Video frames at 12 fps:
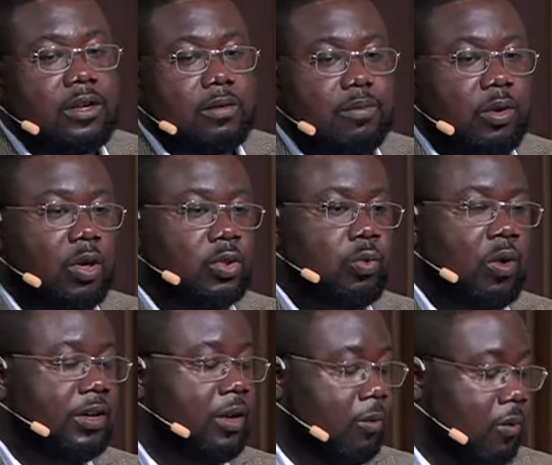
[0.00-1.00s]
Because
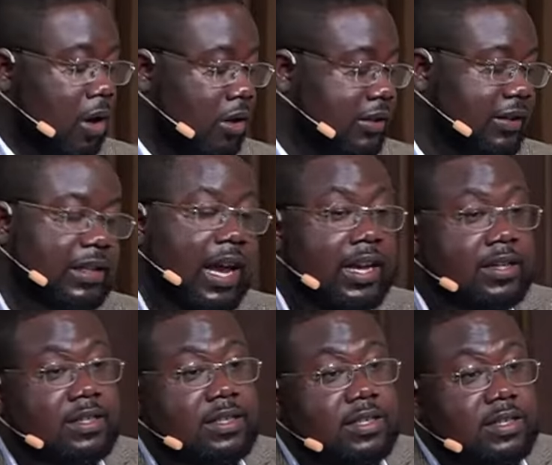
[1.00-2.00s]
what the world
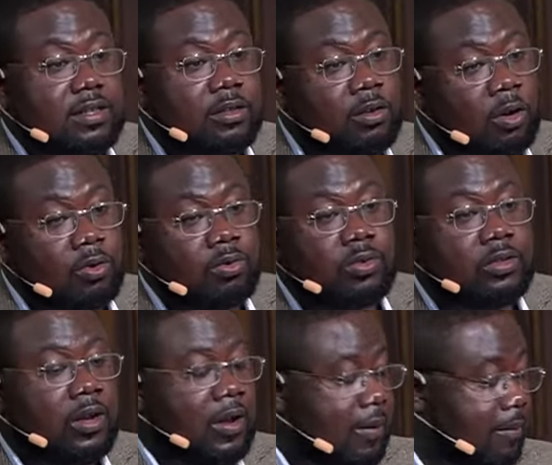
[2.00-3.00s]
says goes
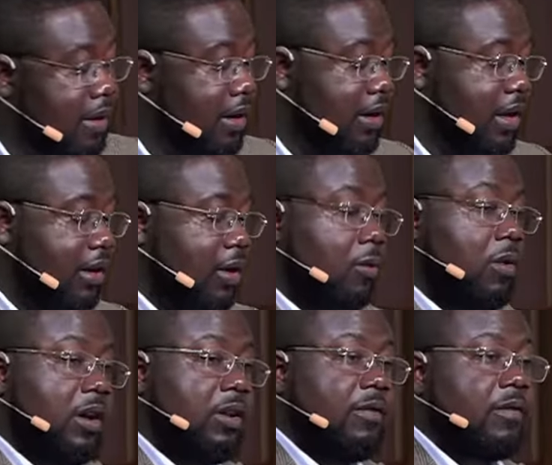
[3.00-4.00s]
better than the
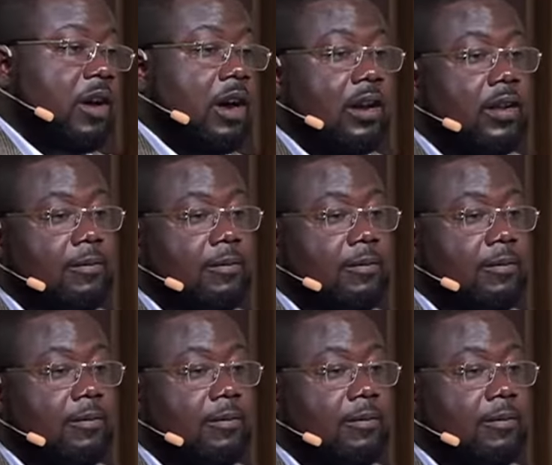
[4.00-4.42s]
word of God.